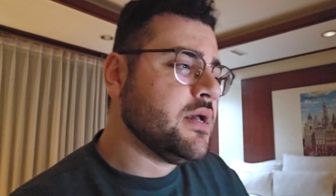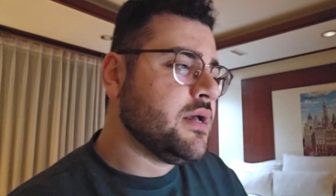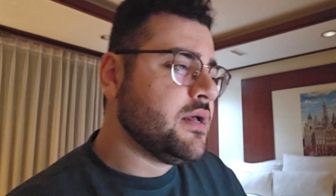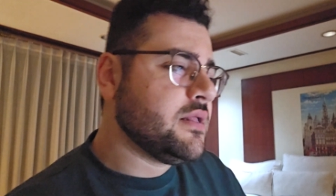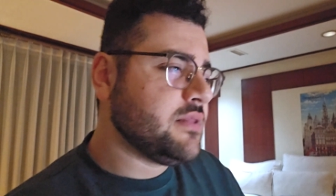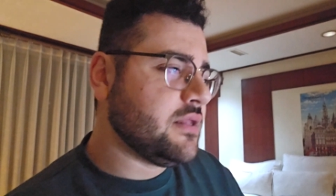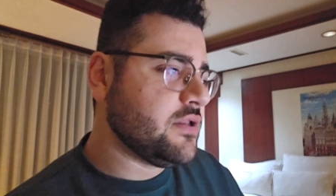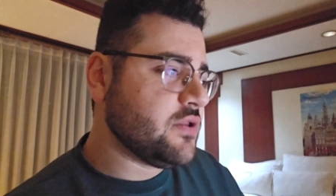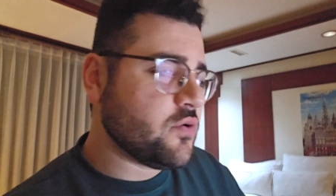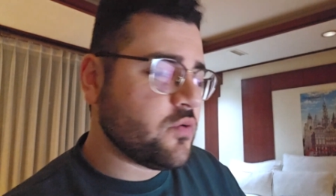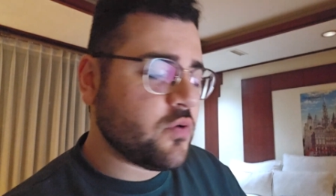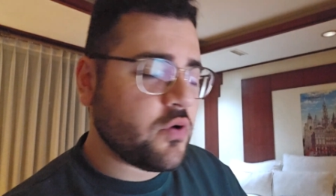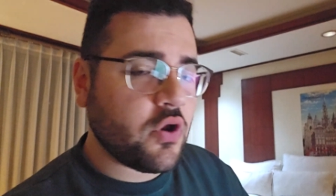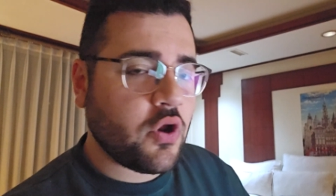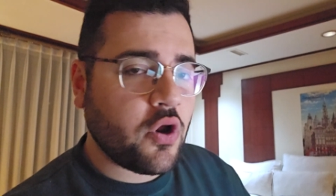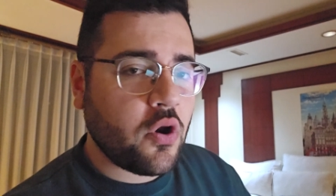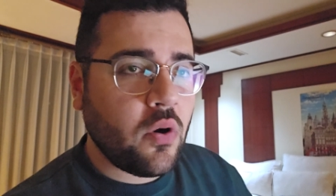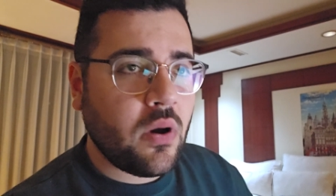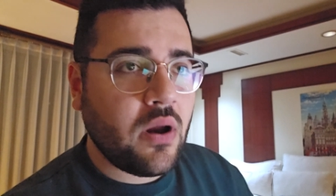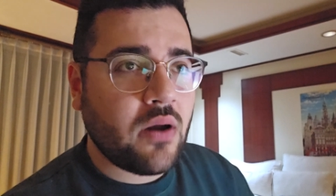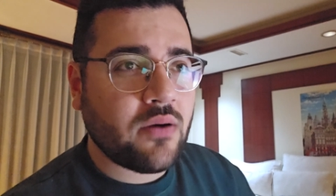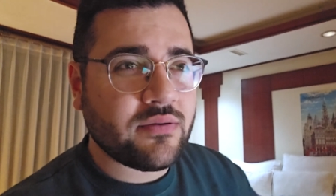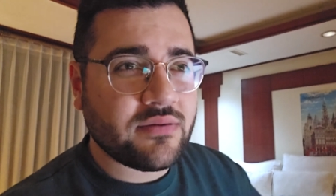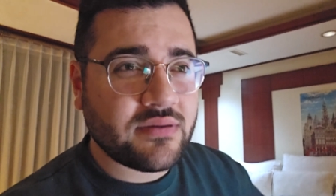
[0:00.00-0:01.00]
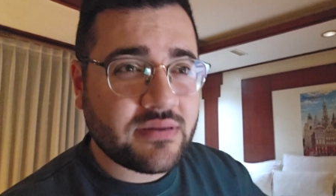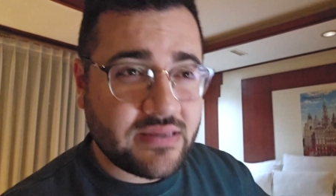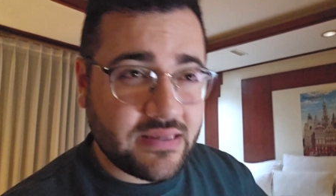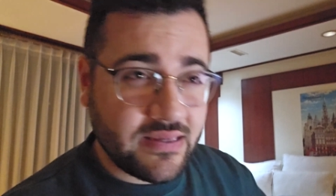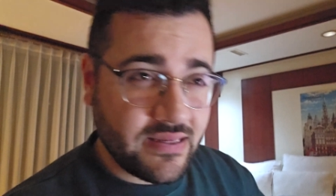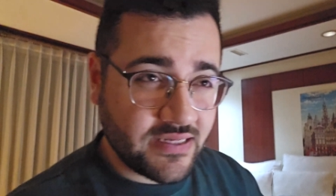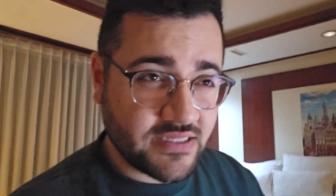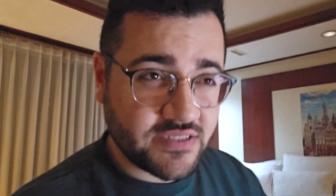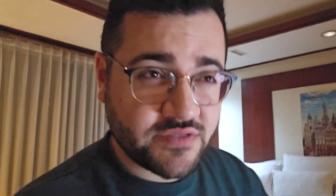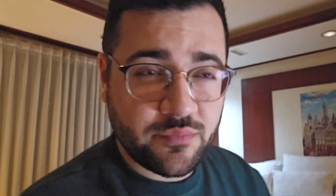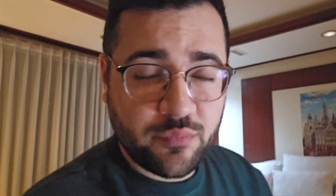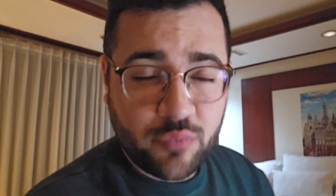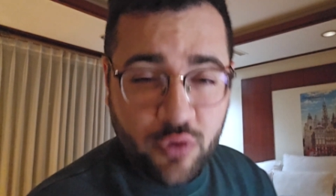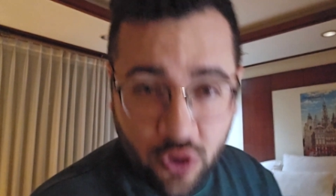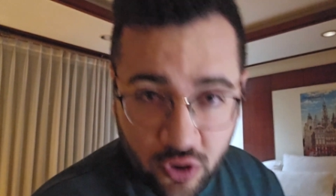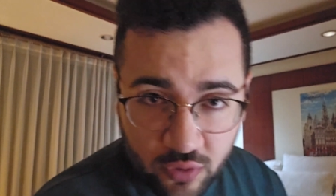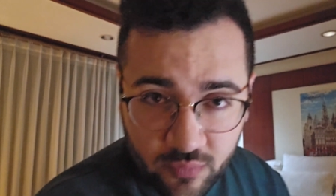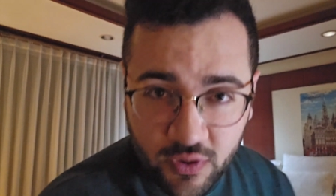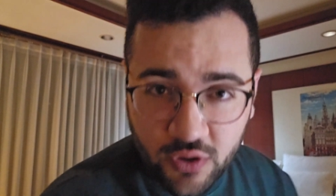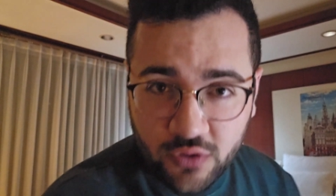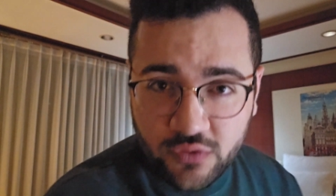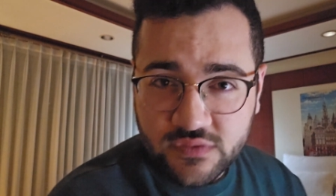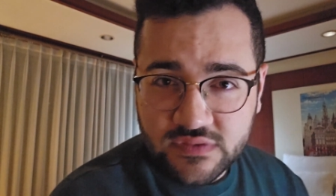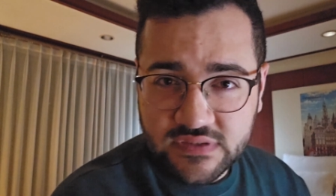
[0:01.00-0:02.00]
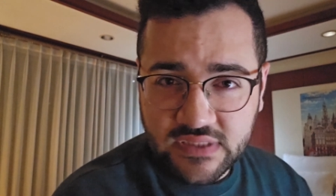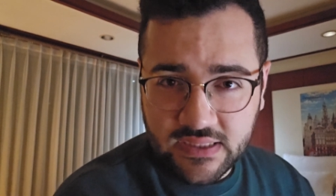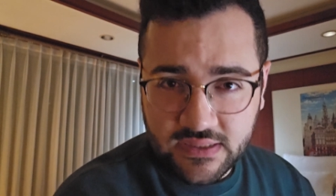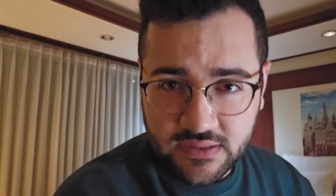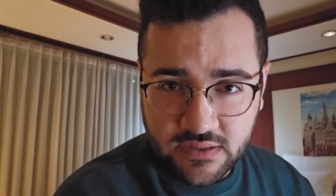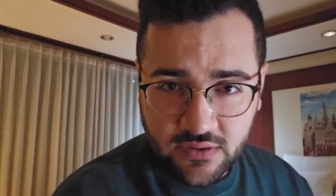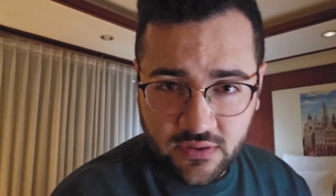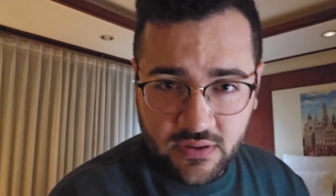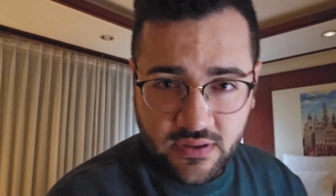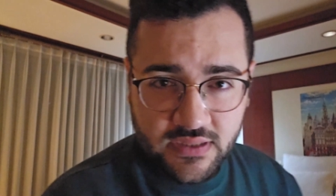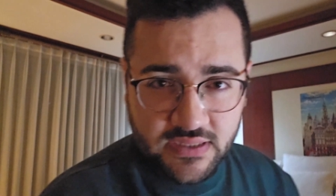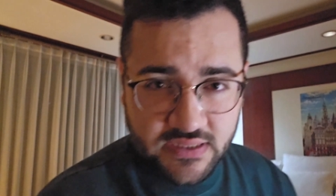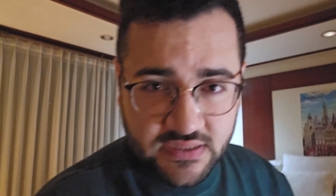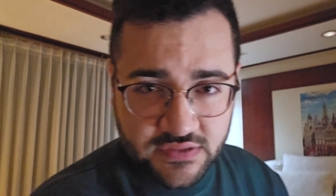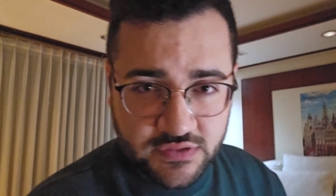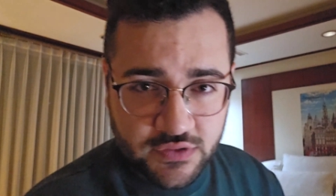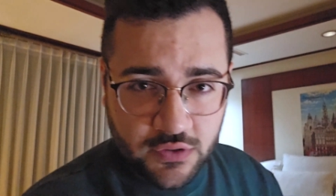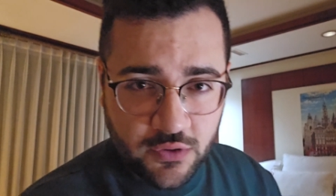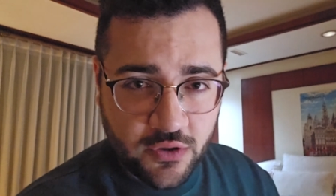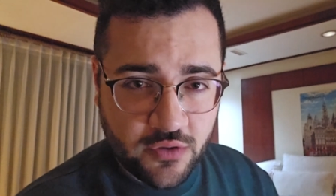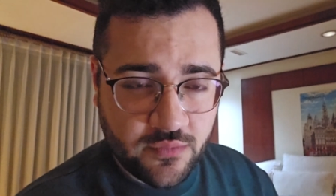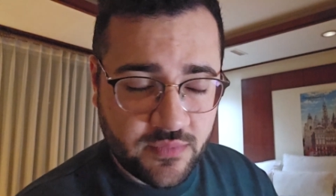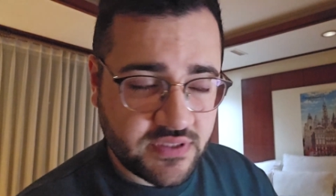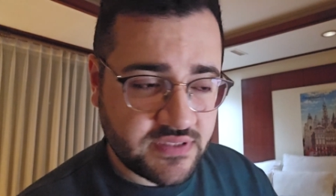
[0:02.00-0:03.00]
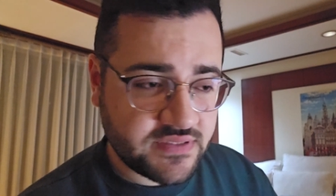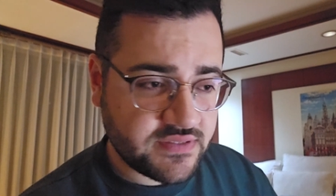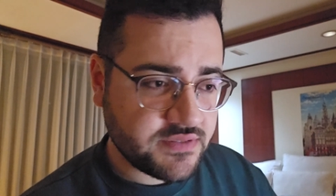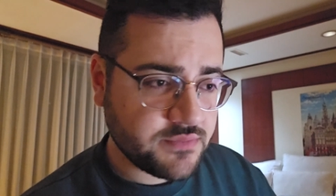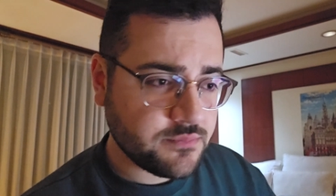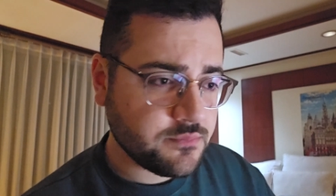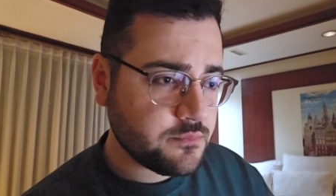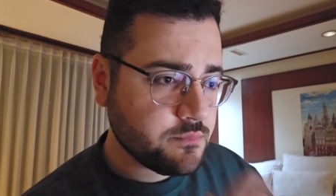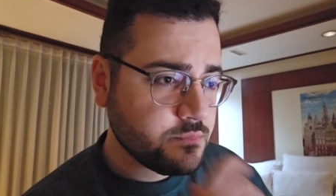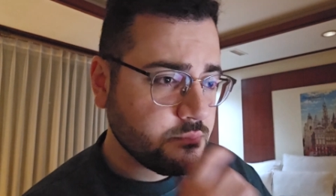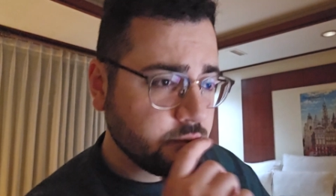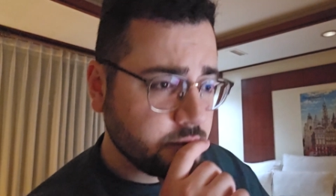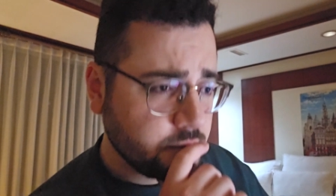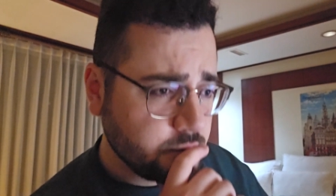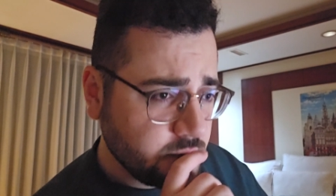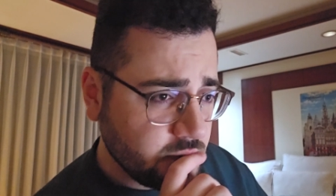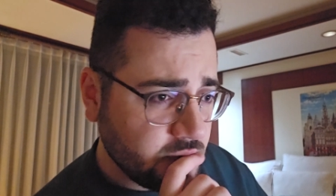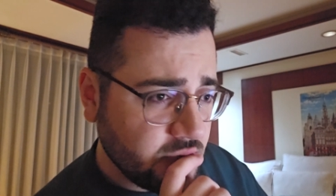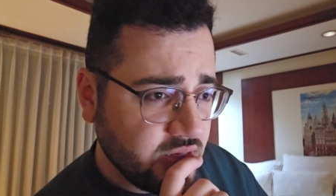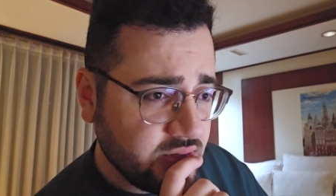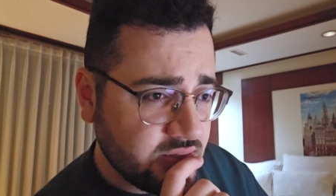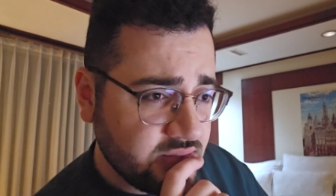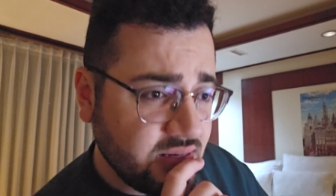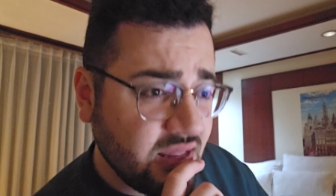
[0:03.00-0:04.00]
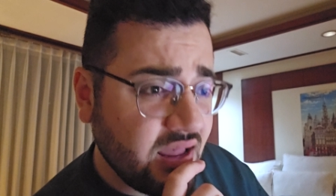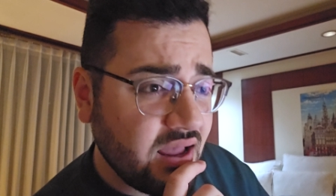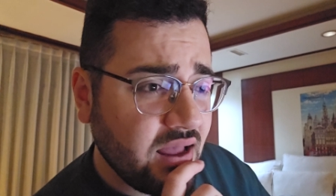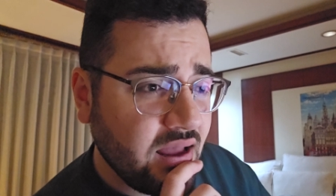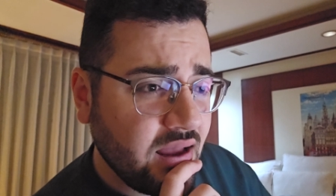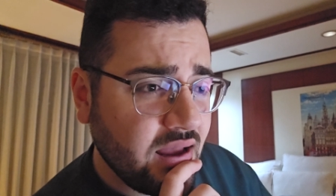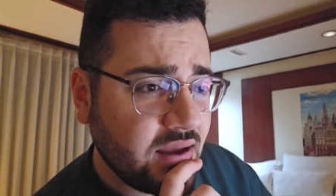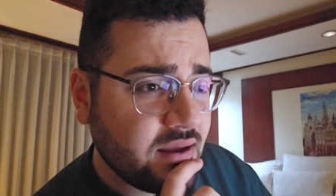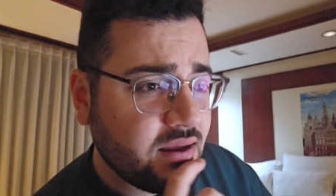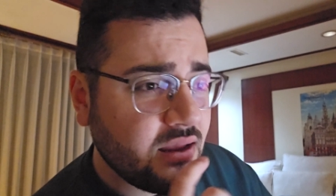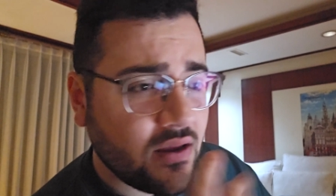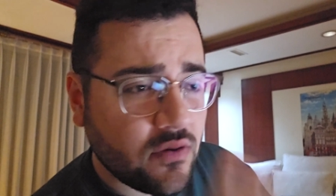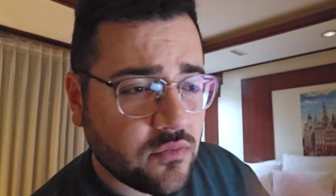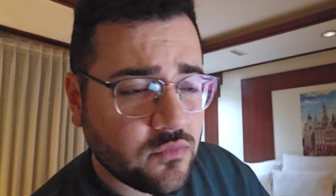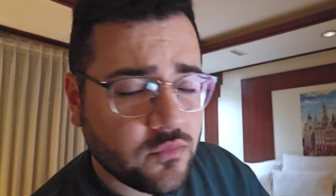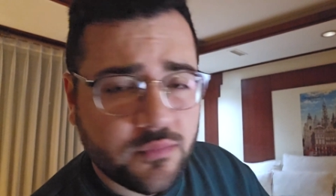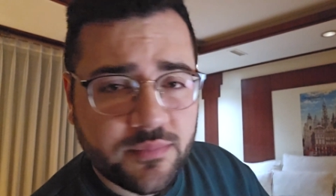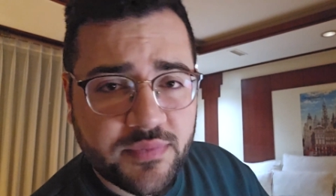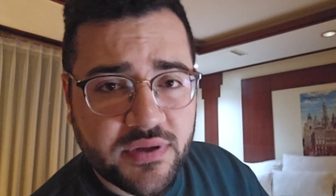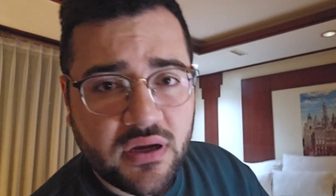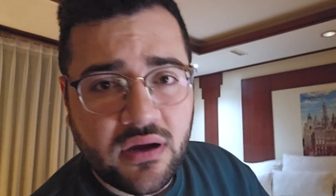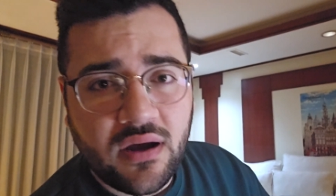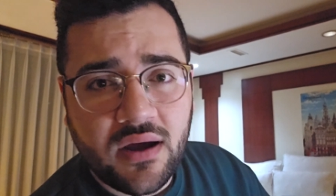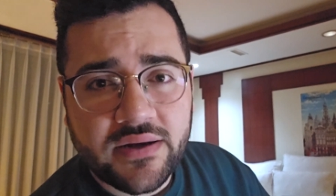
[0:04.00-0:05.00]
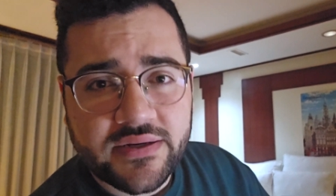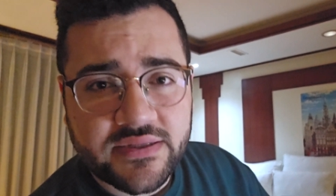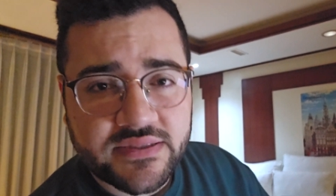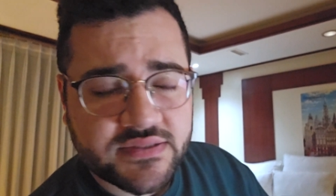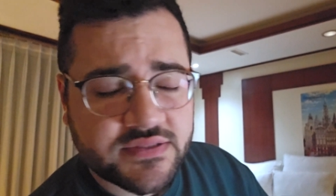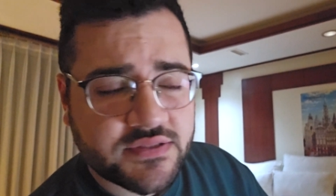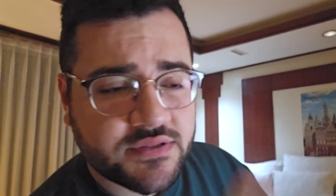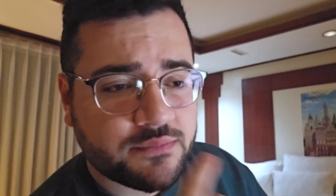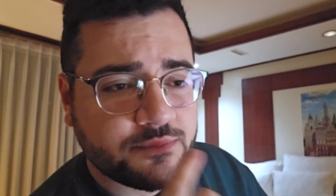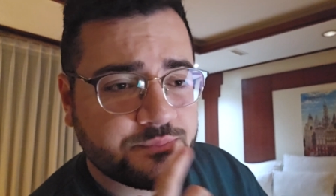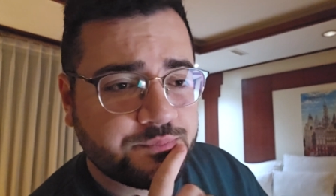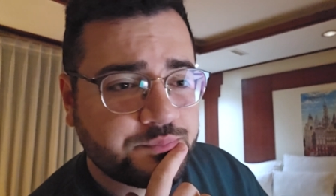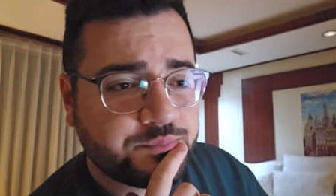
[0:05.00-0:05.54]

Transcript: that you can go out and get as promos during these tournaments. And I will be honest,